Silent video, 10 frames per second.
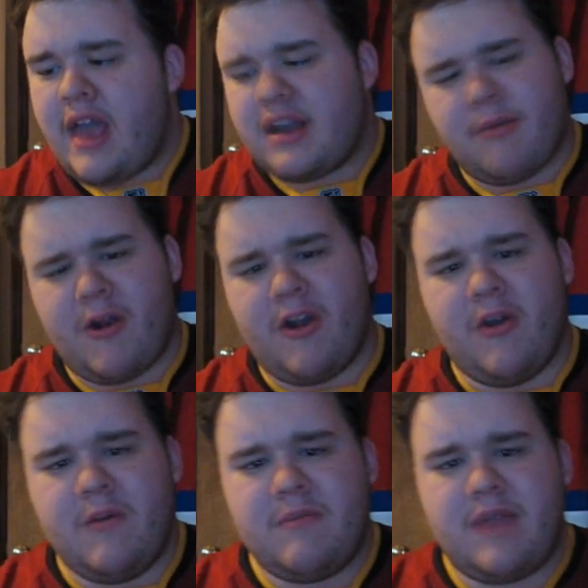
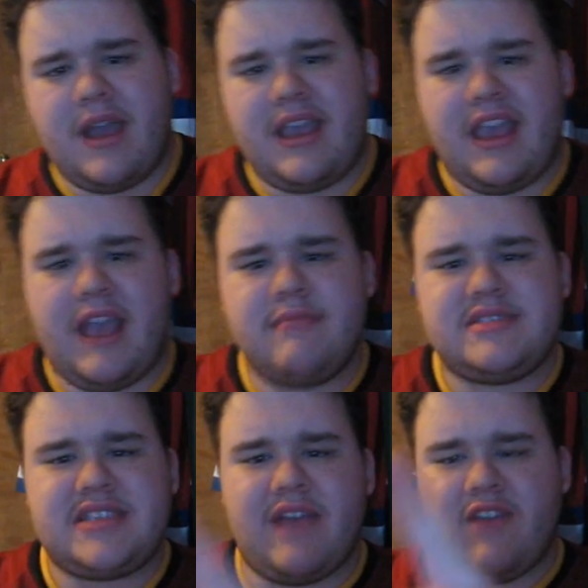Tomorrow, Game
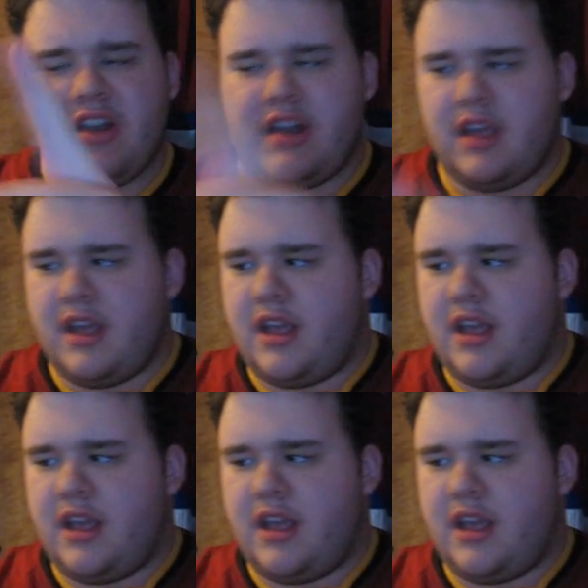7